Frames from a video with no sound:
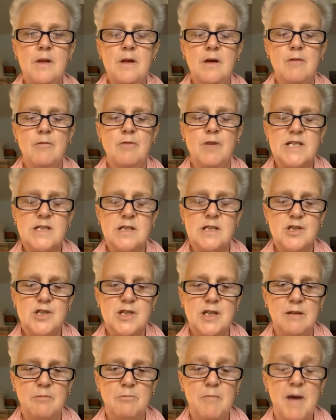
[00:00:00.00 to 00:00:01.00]

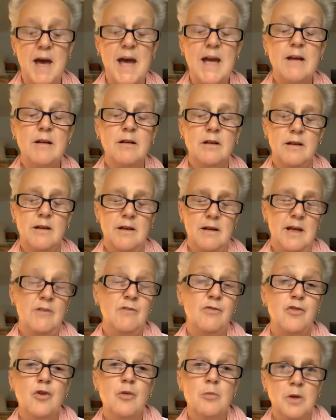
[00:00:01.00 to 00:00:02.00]
researching male
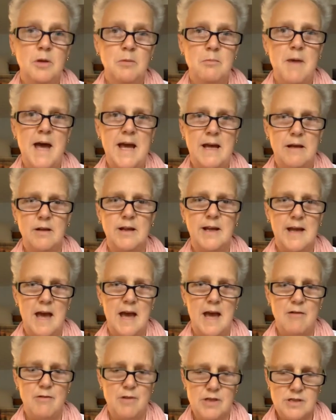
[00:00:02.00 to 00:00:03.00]
informal male
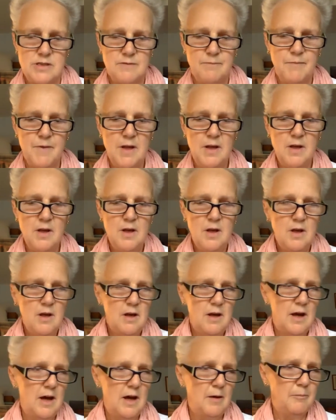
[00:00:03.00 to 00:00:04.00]
carers,
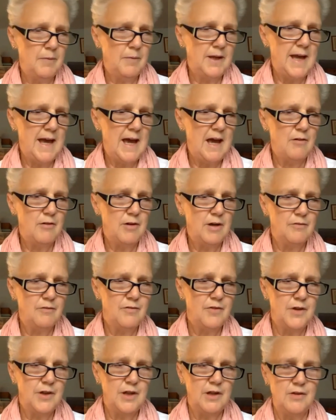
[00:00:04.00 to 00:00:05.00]
caring
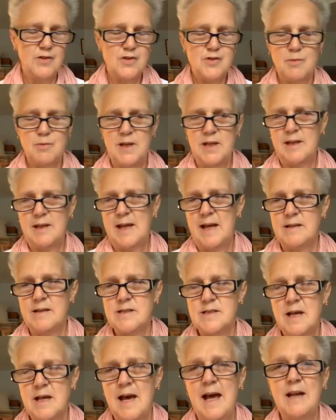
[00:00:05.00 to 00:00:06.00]
for those with
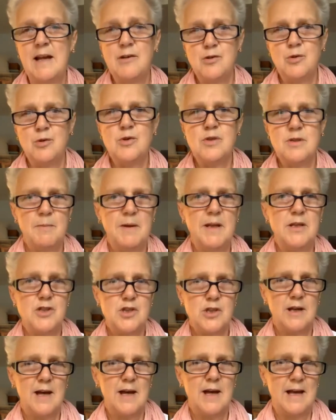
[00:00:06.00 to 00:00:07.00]
cancer and or
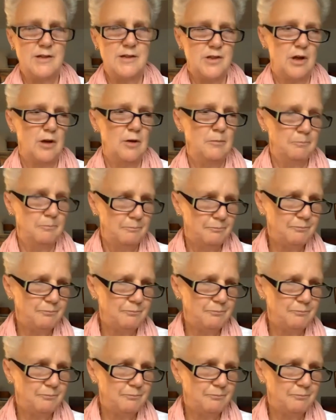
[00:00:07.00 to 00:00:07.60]
dementia at home.